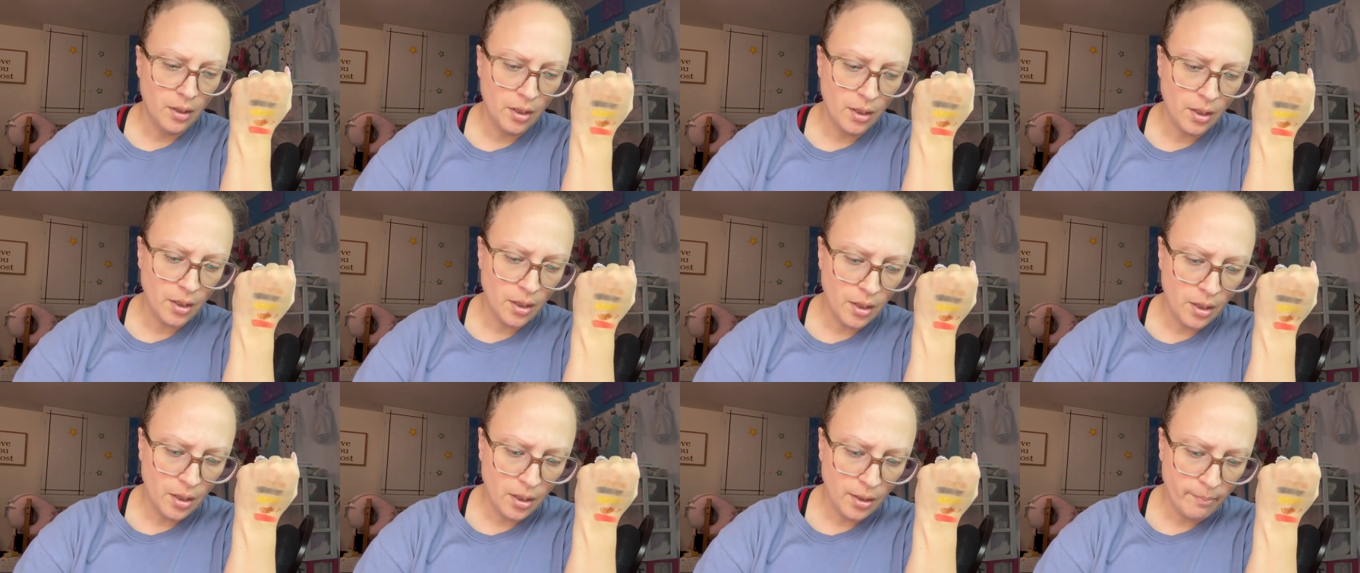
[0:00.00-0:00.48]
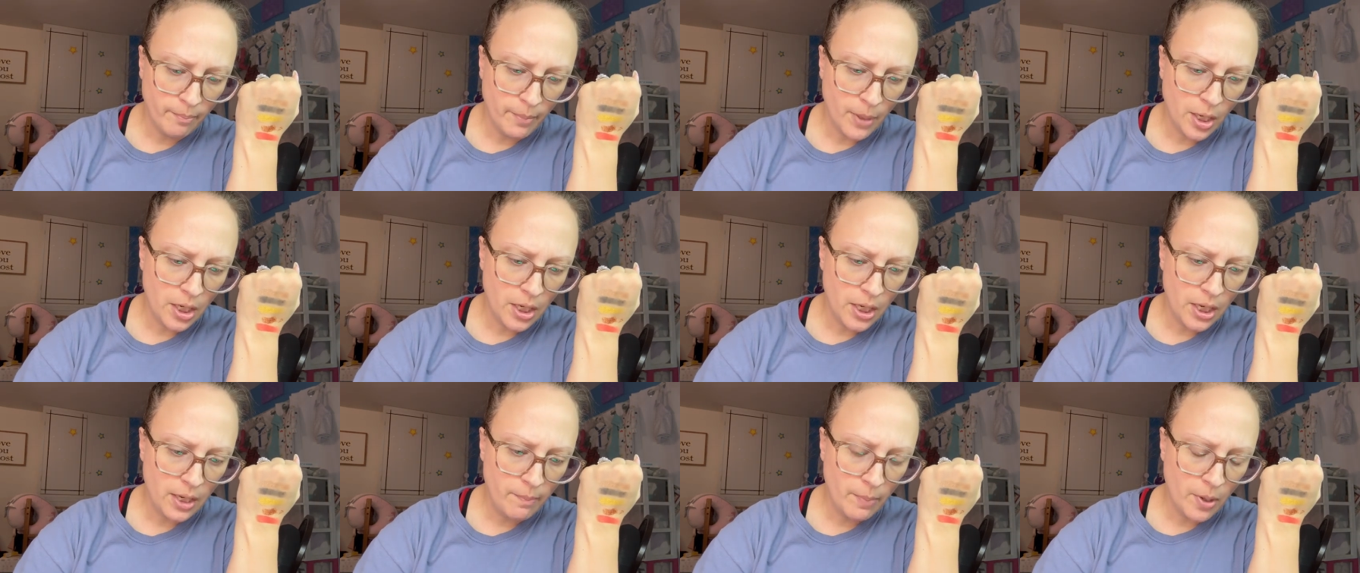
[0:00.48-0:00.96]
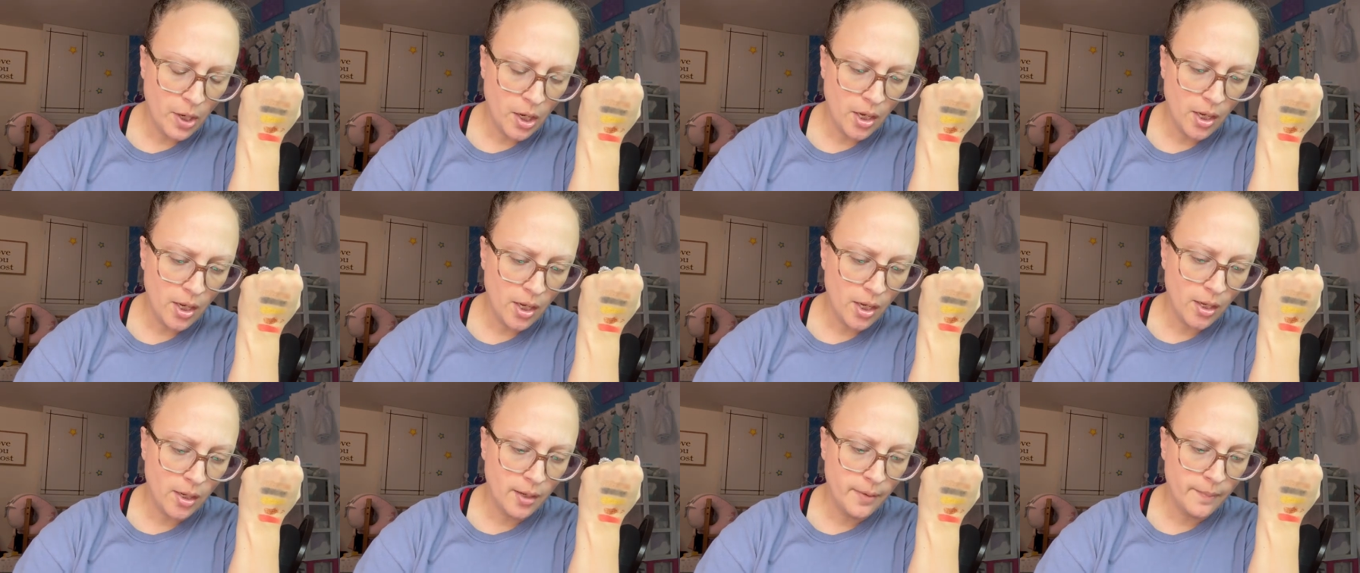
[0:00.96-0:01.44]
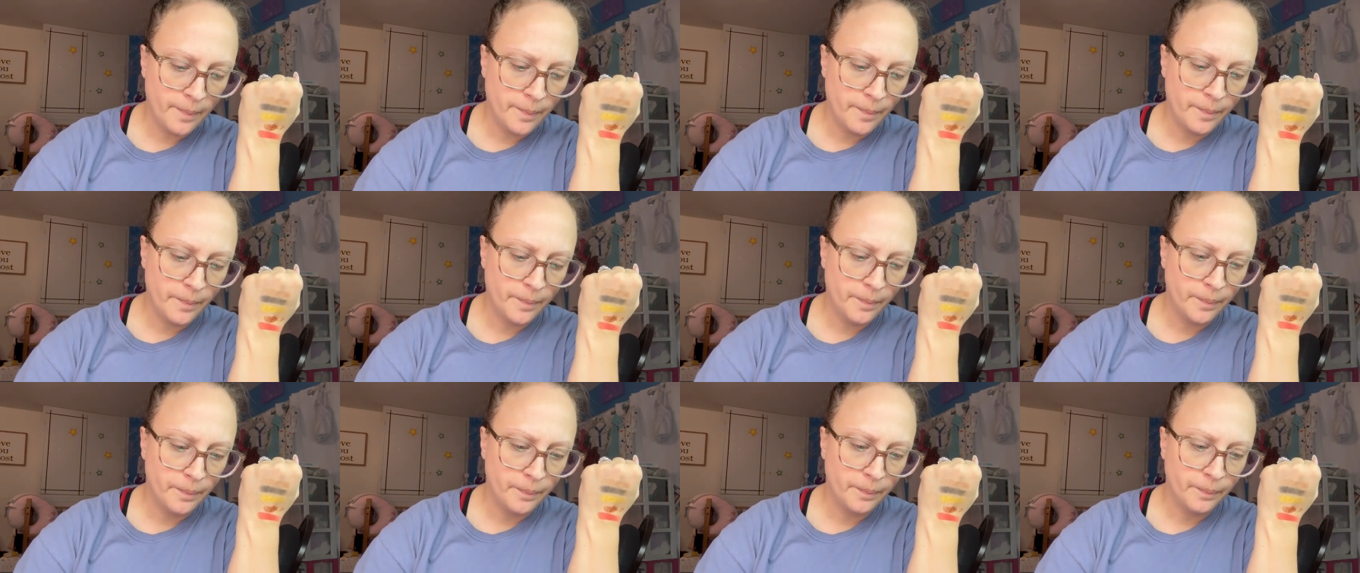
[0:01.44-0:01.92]
Uh, monkey paw.
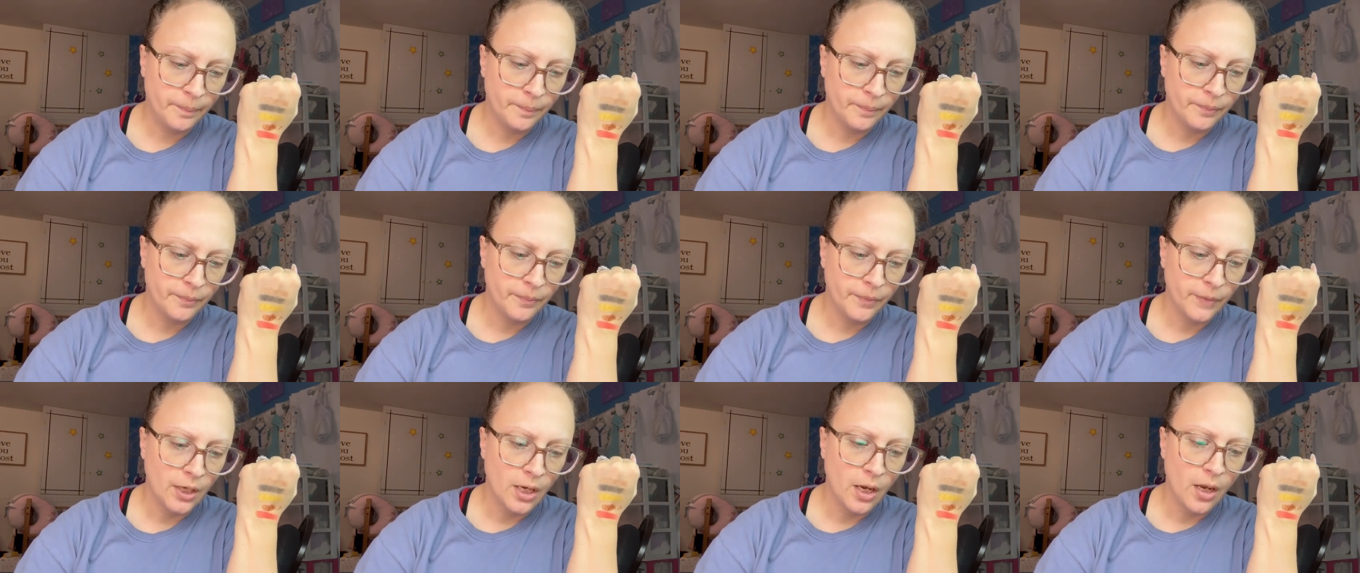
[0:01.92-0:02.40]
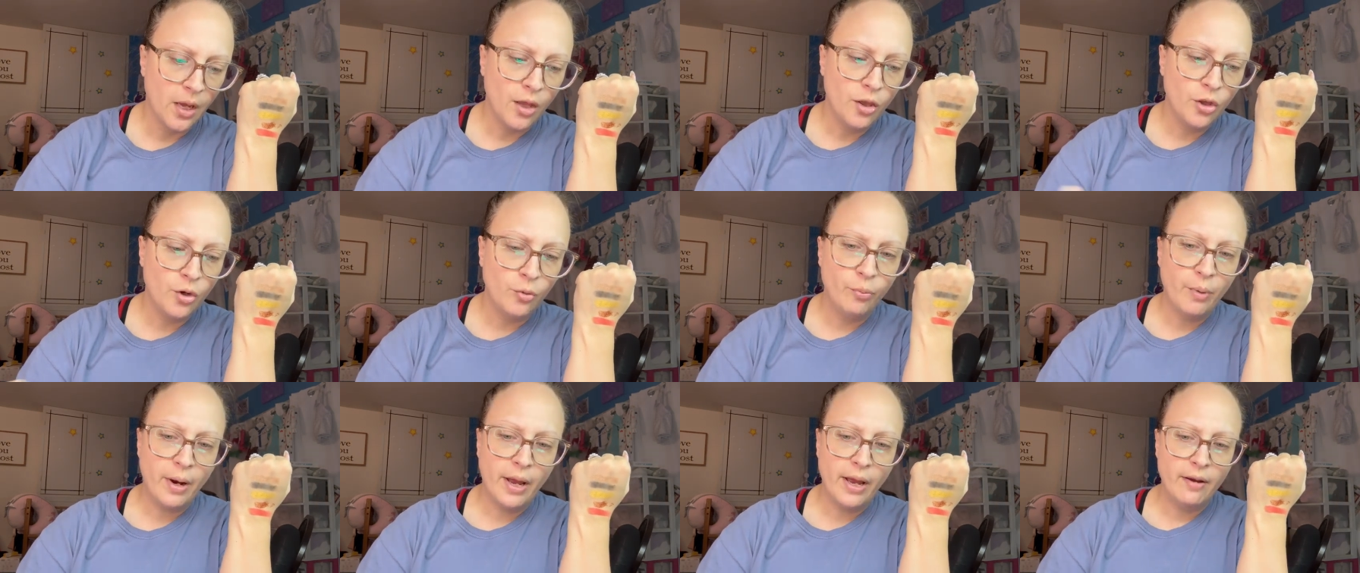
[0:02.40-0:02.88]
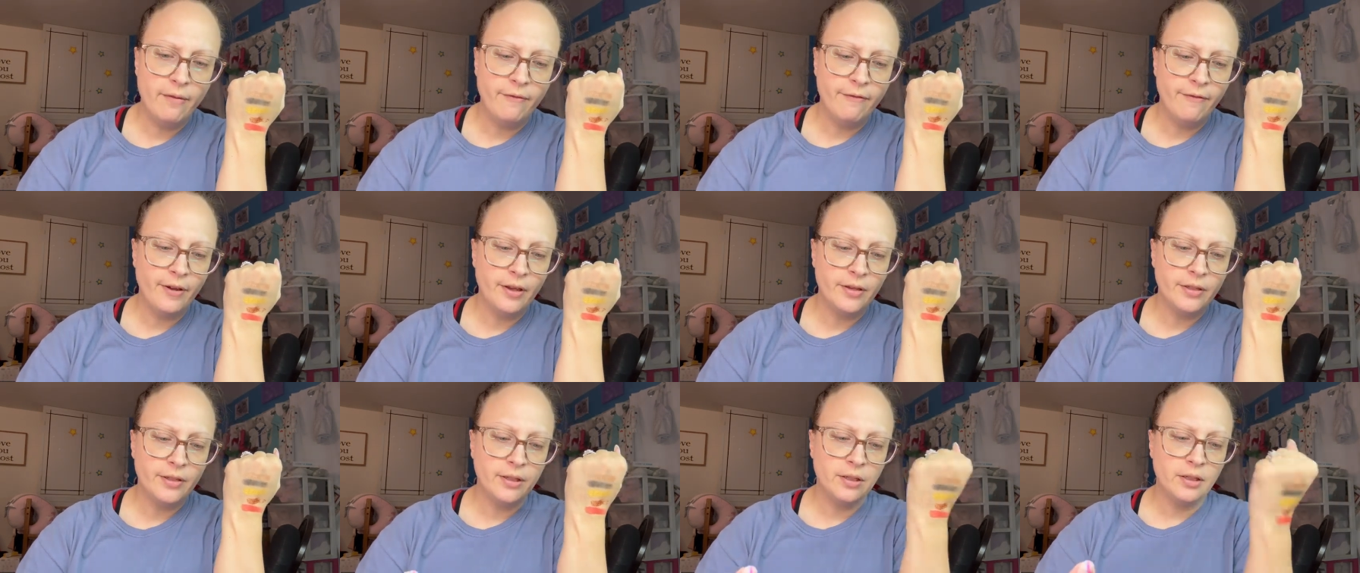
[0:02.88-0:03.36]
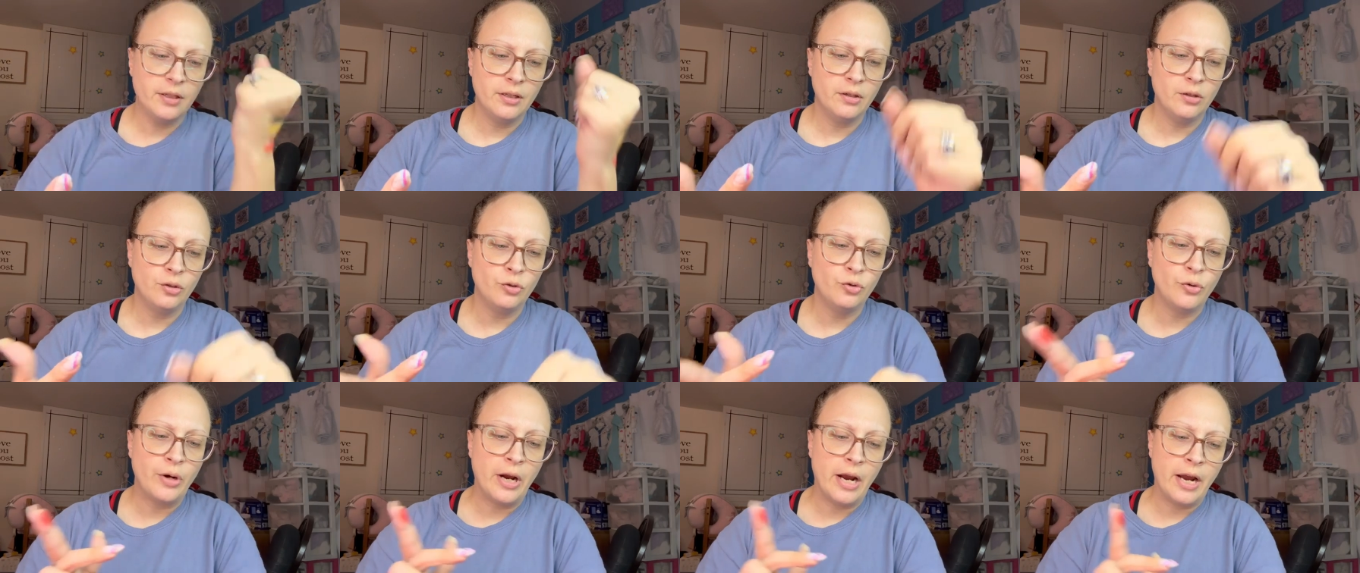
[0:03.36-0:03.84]
The red felt a little
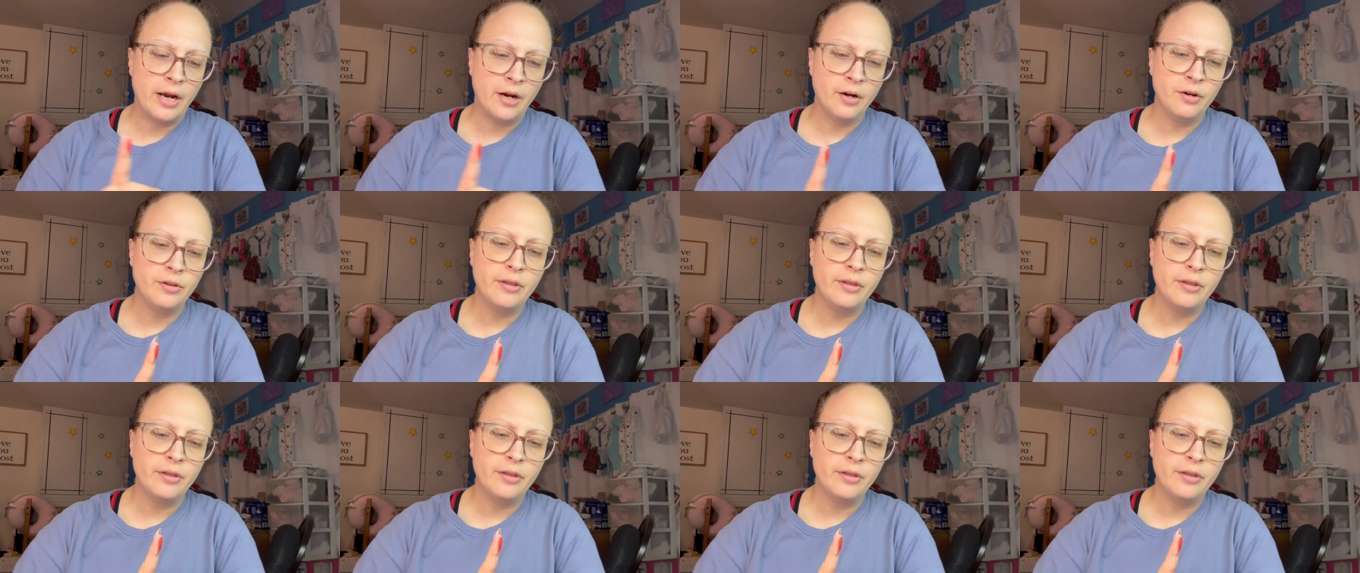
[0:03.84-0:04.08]
drier.